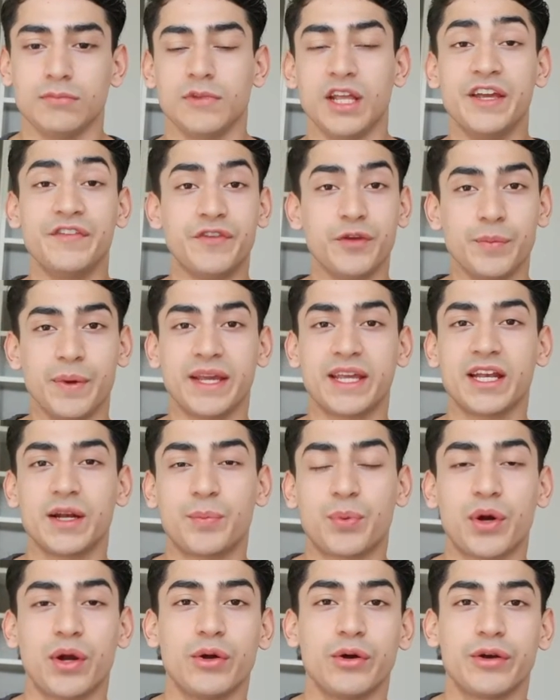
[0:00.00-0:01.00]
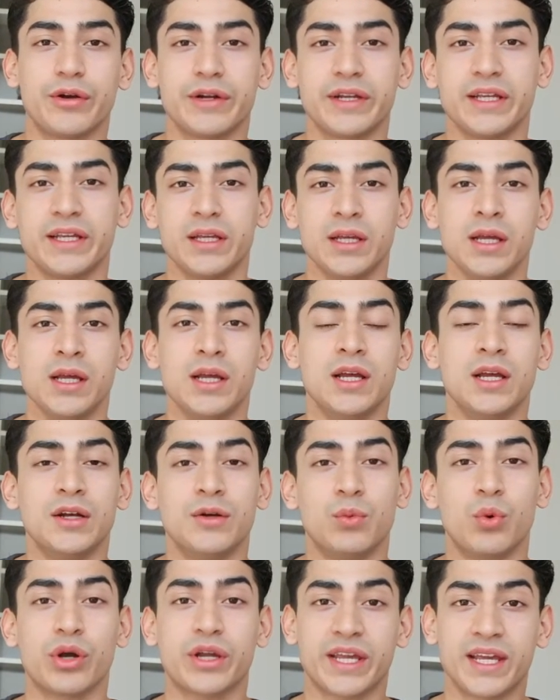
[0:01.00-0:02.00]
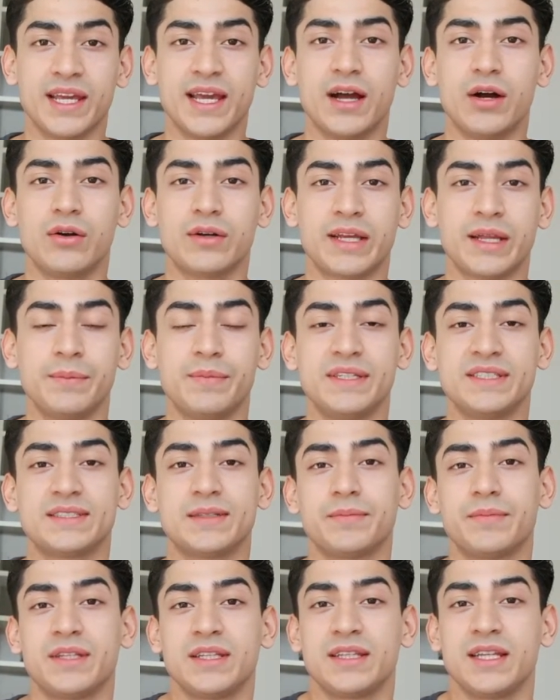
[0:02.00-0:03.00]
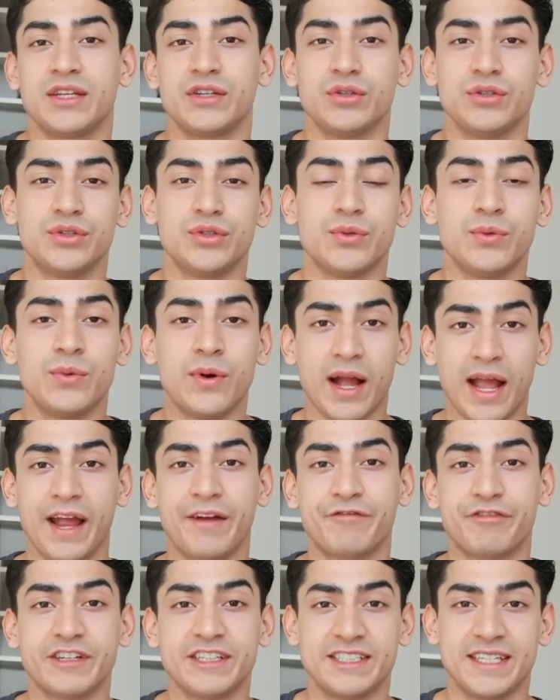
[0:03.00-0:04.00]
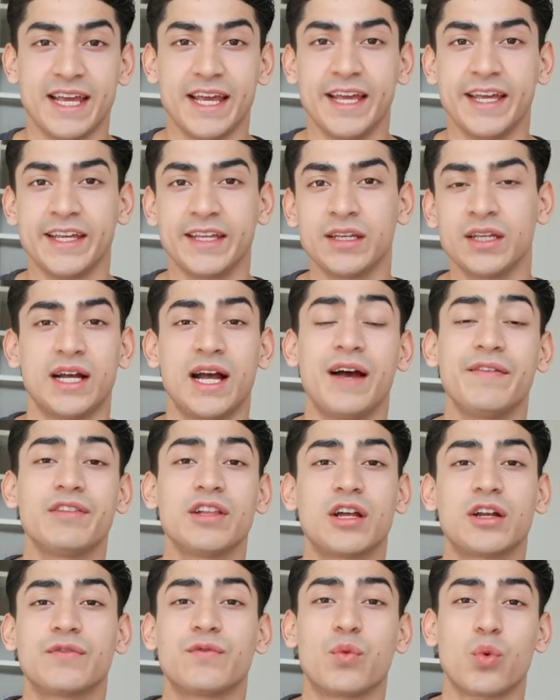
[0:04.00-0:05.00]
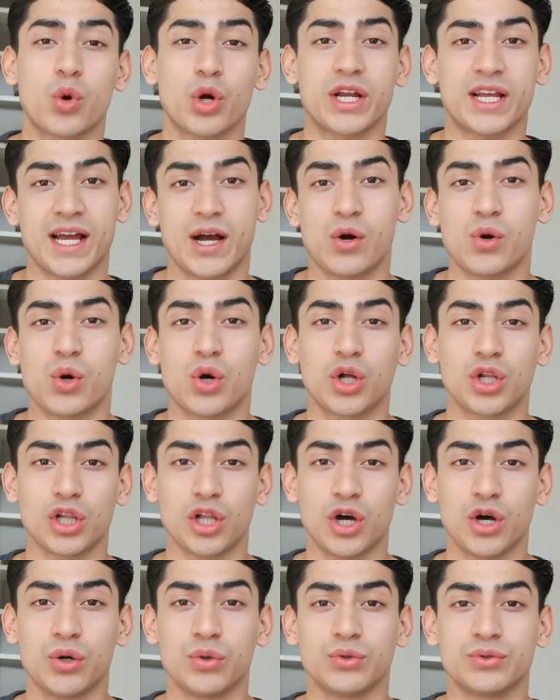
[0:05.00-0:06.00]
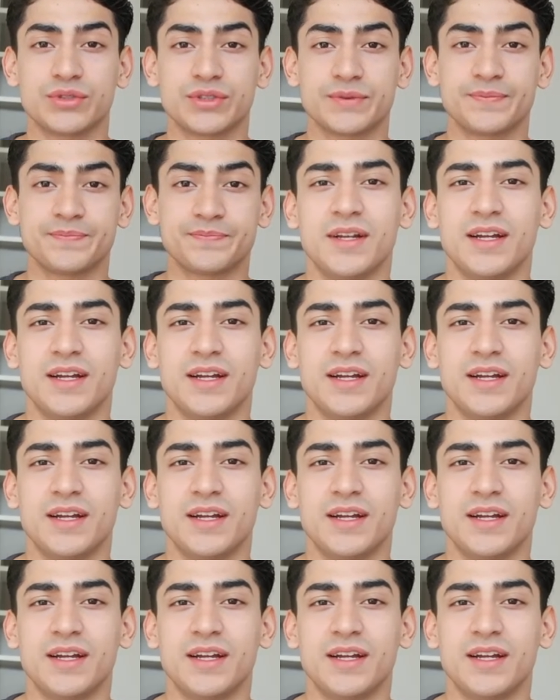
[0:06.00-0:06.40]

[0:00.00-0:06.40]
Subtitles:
If you make it a priority, working out can be something that you do every day. Have a lot of workout clothes.